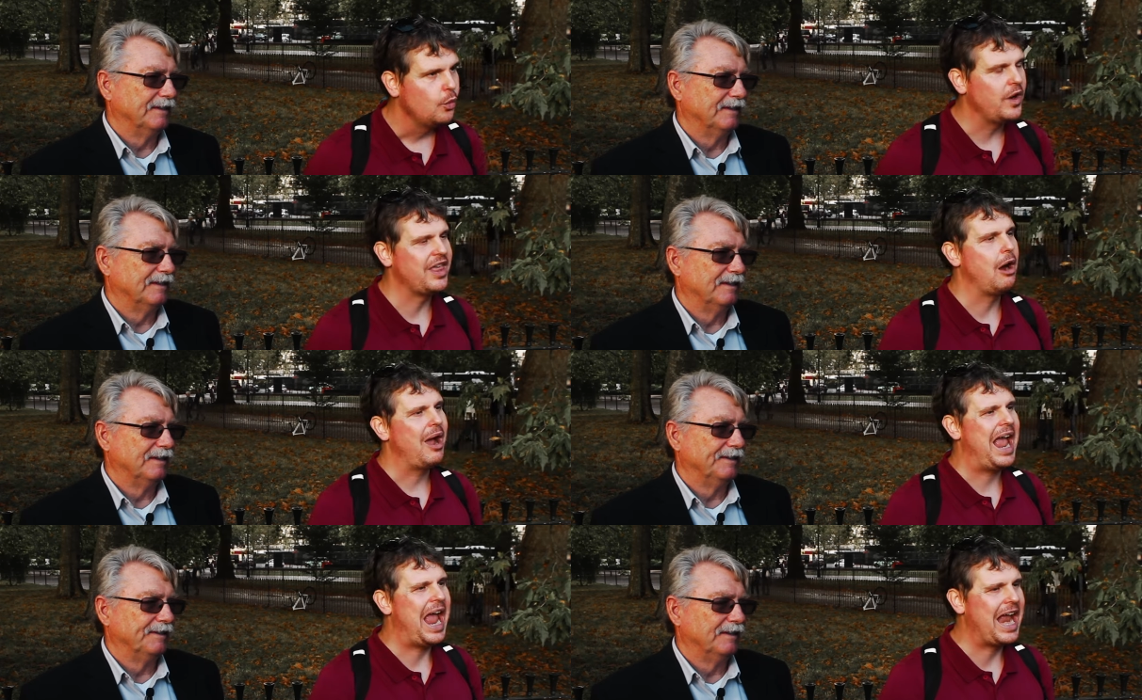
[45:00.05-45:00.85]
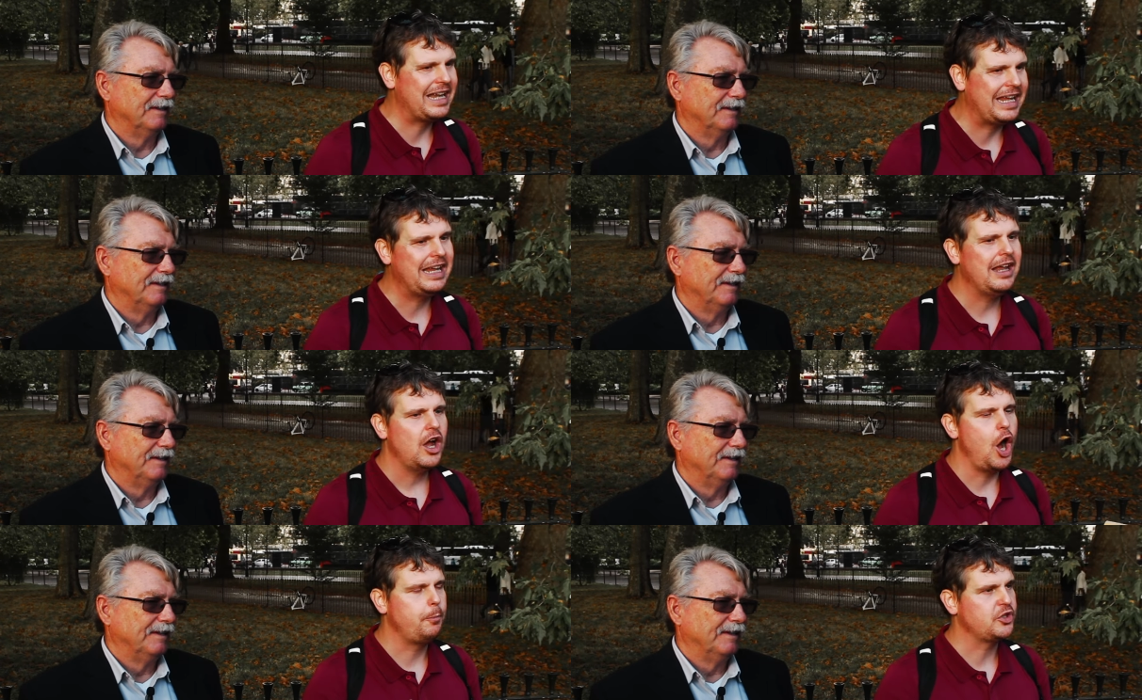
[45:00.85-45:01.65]
Speaker 1: without any
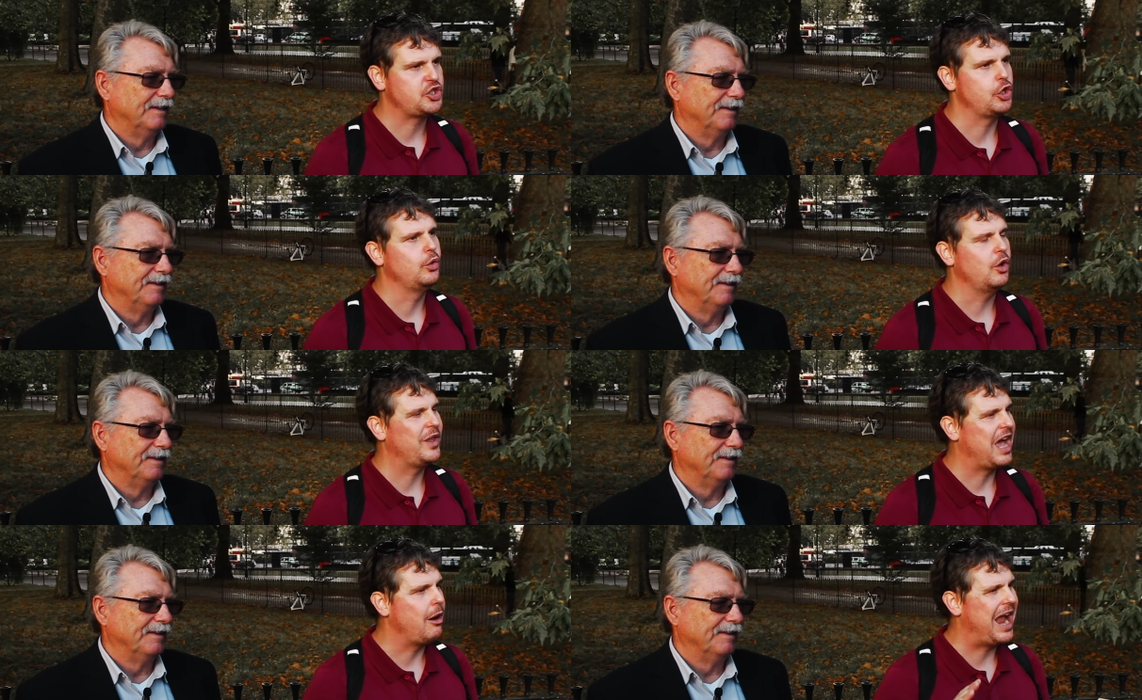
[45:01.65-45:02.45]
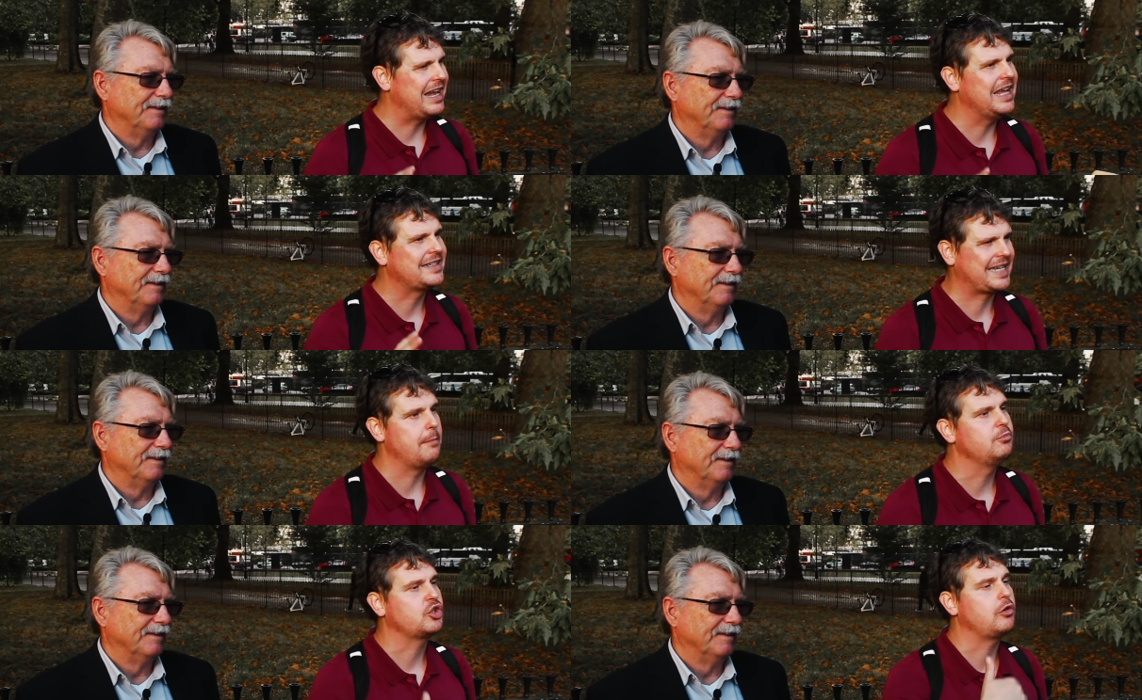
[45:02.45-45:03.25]
opportunity, without any
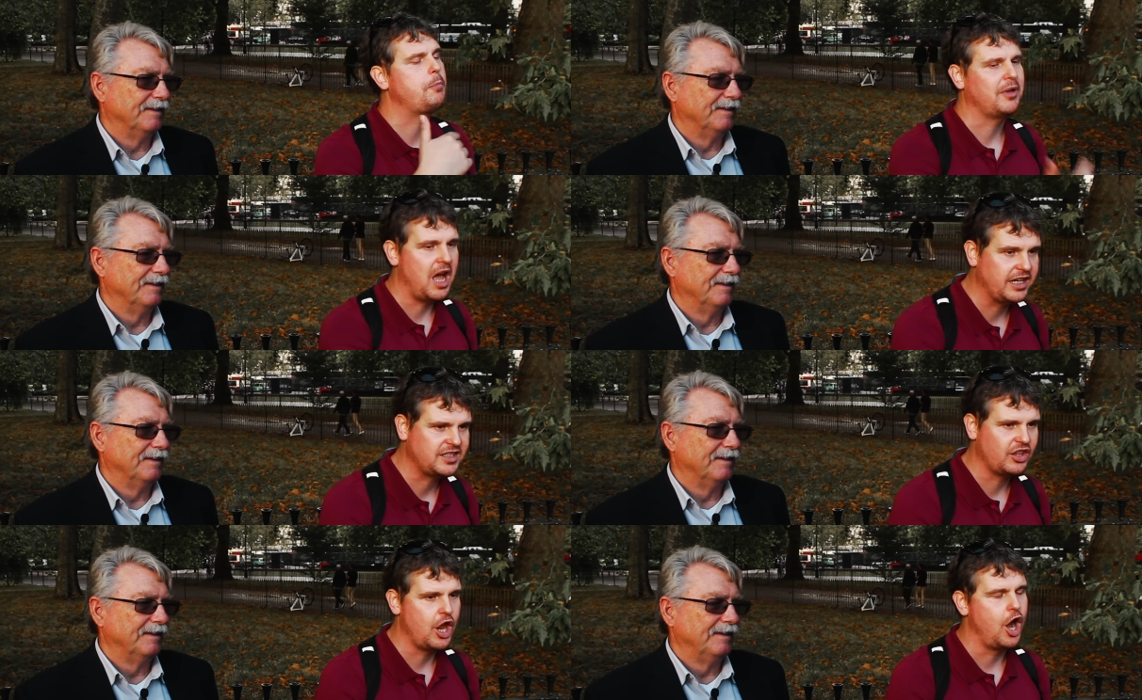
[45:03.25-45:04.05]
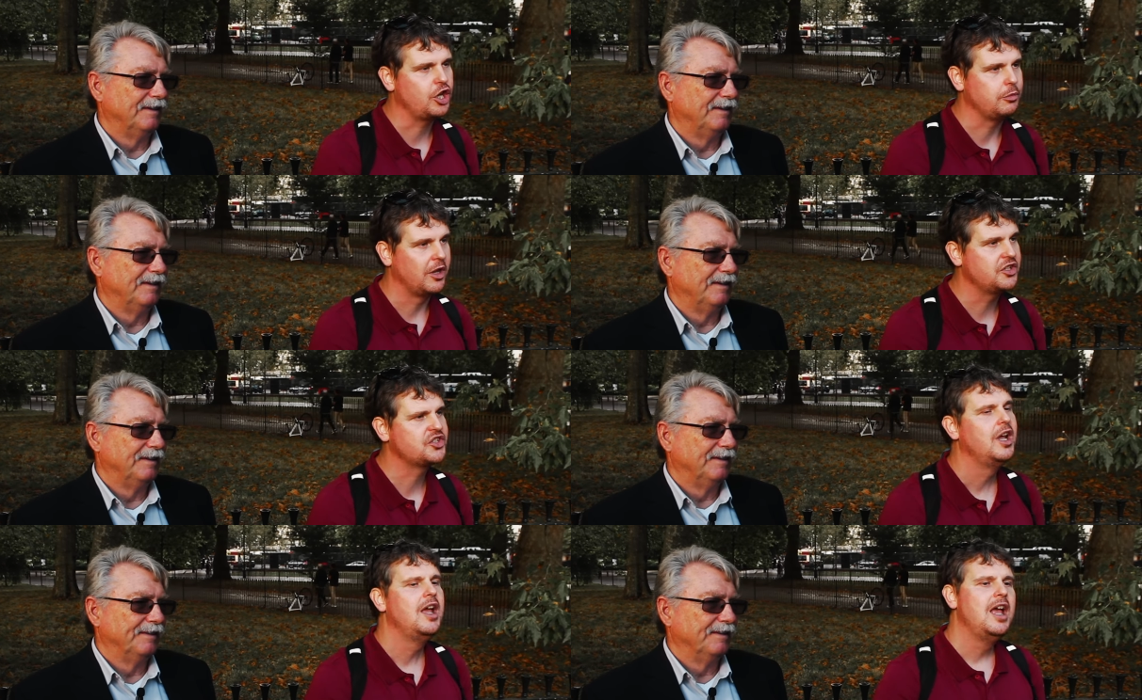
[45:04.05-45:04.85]
attempt to reply to the
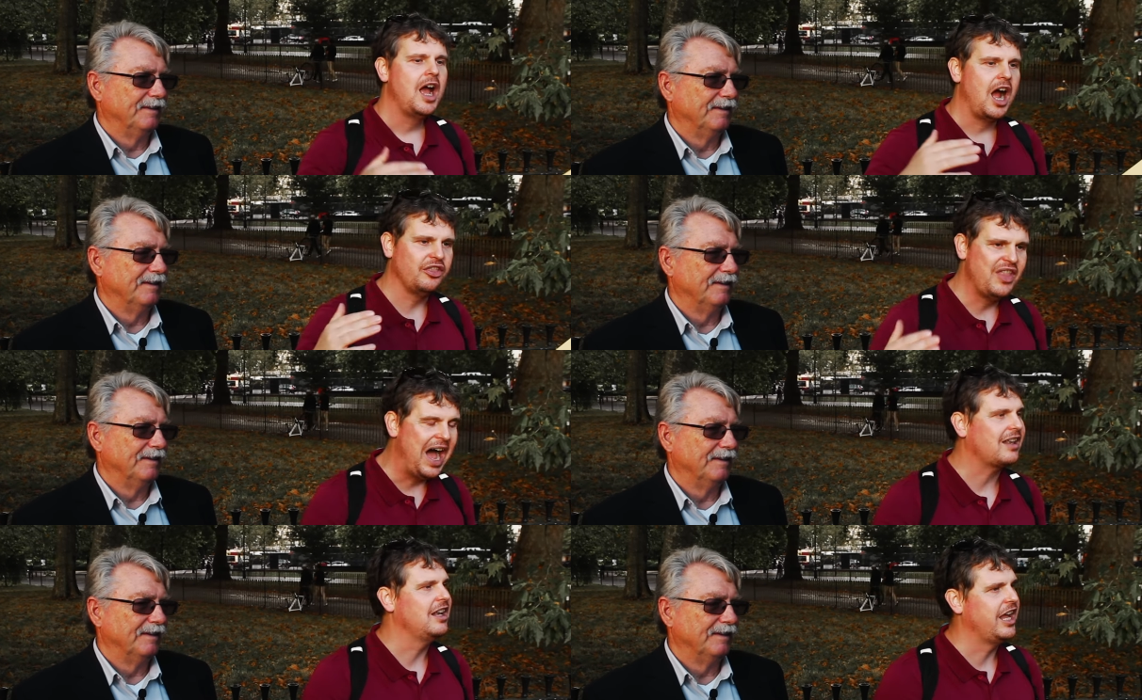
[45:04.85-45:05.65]
arguments. And that,